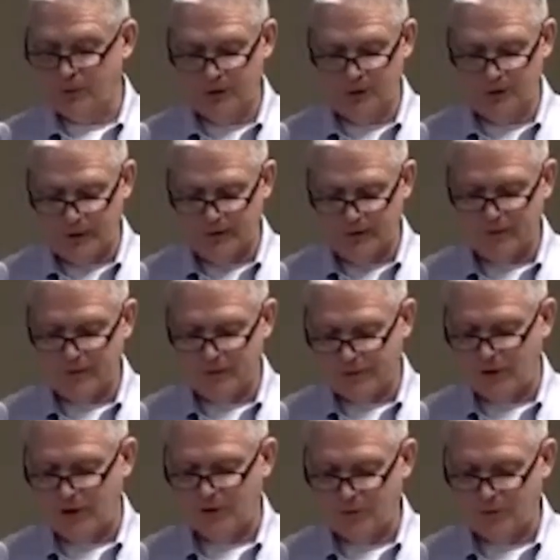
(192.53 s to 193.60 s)
a
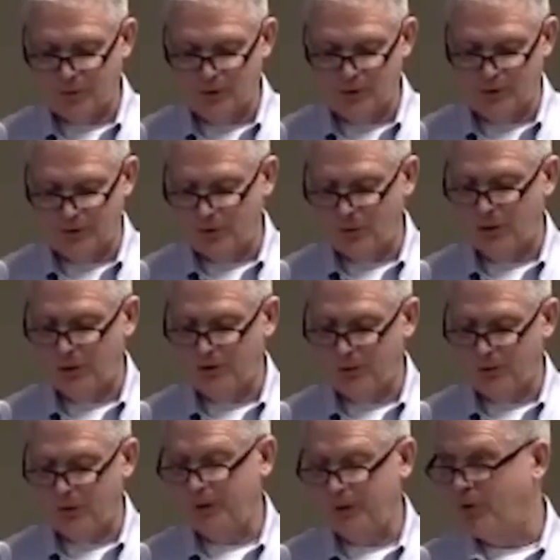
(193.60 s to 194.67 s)
successful year in 2020,
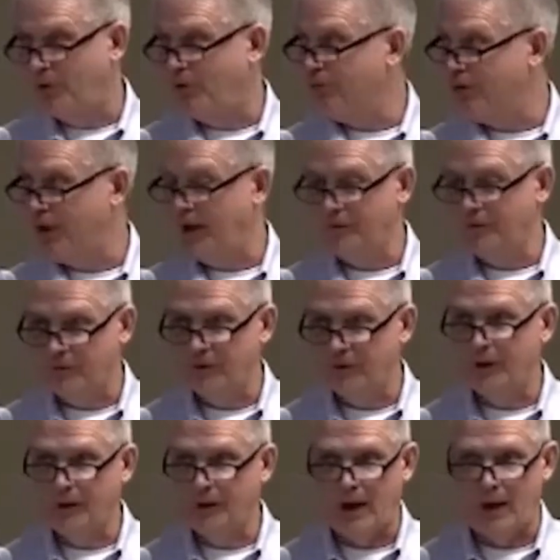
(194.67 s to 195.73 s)
both financially and
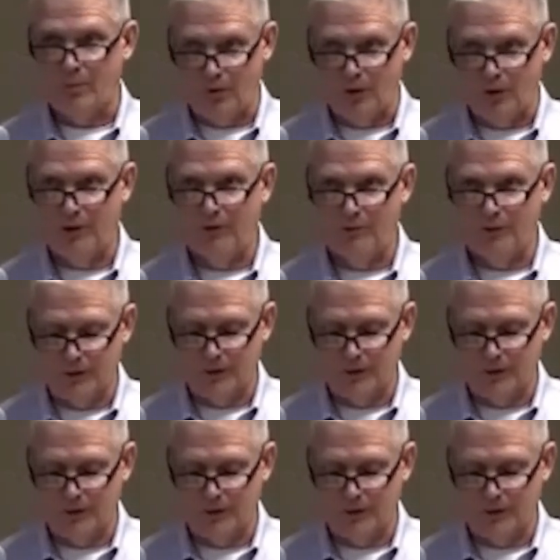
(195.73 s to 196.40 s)
operationally.